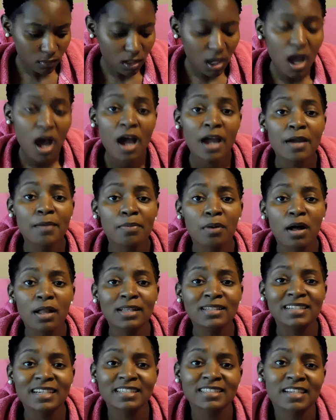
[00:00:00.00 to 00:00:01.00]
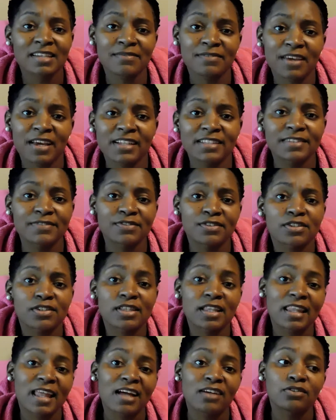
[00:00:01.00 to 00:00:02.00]
I apologize in advance for the
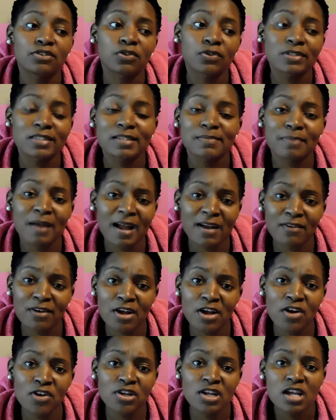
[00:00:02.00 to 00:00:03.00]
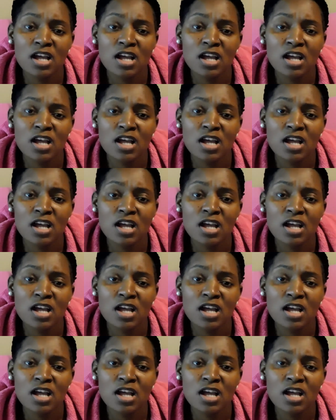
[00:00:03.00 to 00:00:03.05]
loud noise in the background.